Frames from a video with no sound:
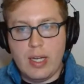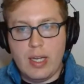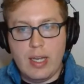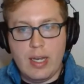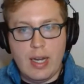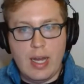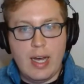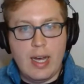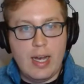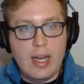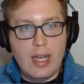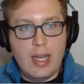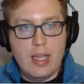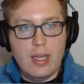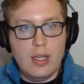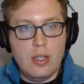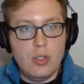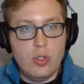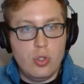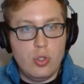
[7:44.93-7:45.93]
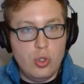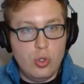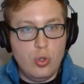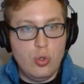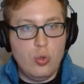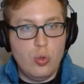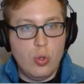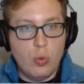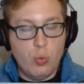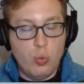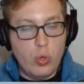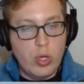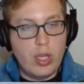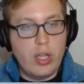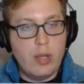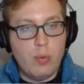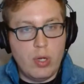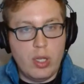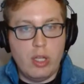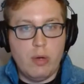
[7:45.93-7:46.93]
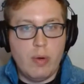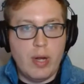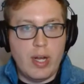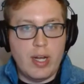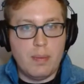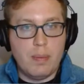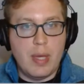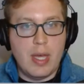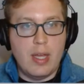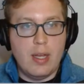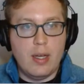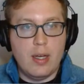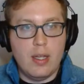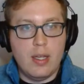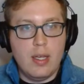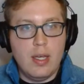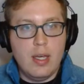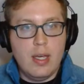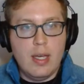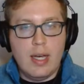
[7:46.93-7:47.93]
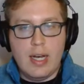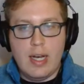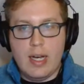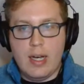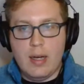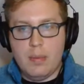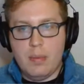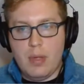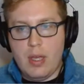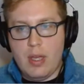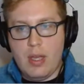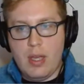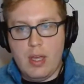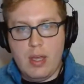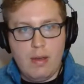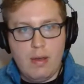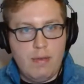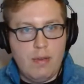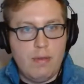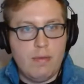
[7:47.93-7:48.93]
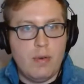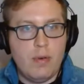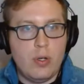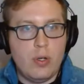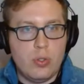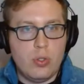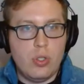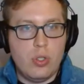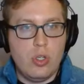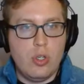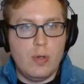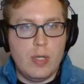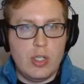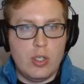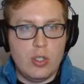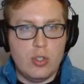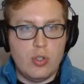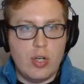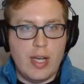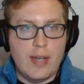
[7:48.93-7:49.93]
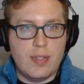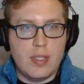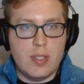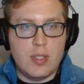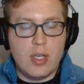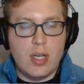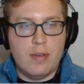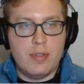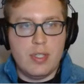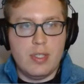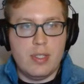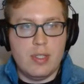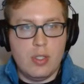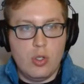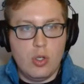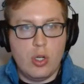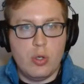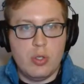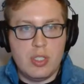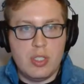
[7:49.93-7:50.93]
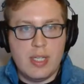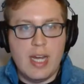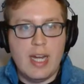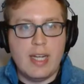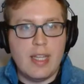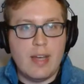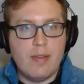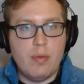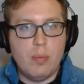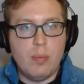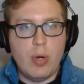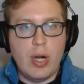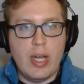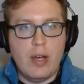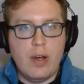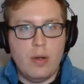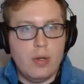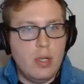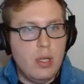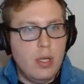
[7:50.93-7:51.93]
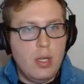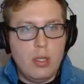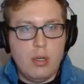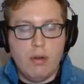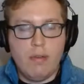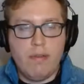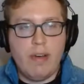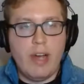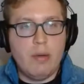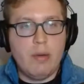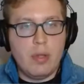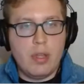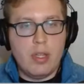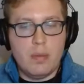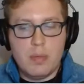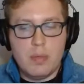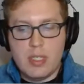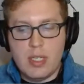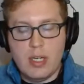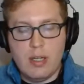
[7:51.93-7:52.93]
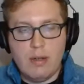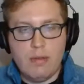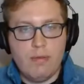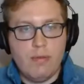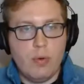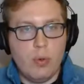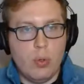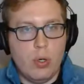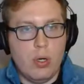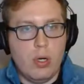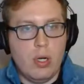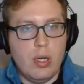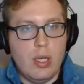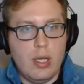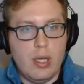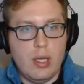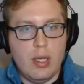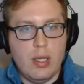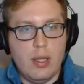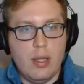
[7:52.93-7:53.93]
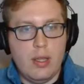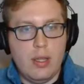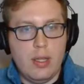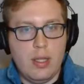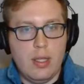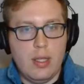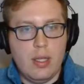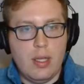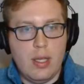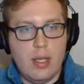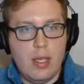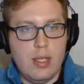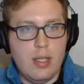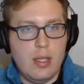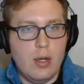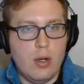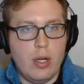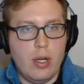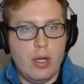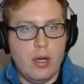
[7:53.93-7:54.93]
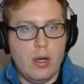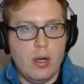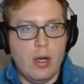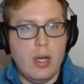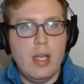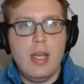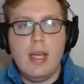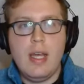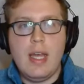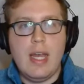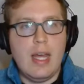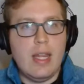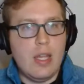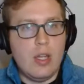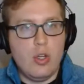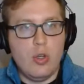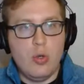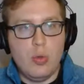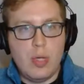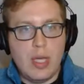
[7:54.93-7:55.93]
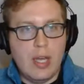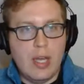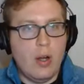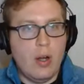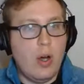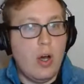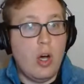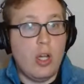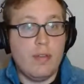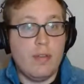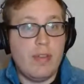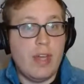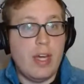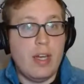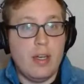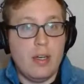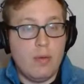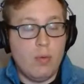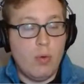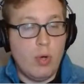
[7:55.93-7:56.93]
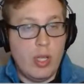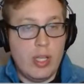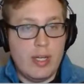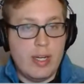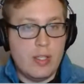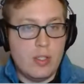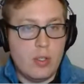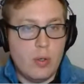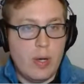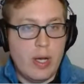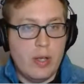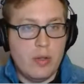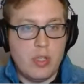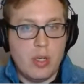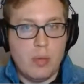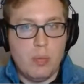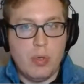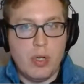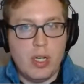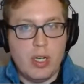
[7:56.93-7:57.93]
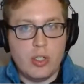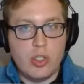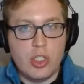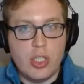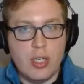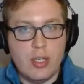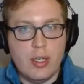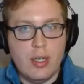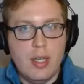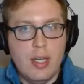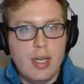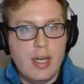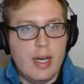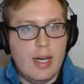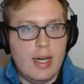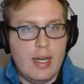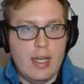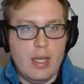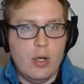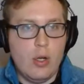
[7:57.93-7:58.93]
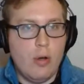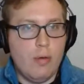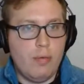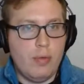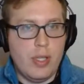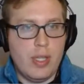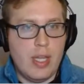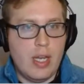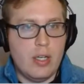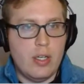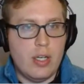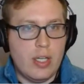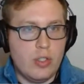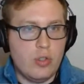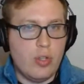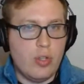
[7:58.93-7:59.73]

And I do really, really recommend if he falls to you in your draft this offseason, you go snag Devin Brown. You're fine with him sitting for a year here. And then you get all of that really nice Ohio State production and hopefully that nice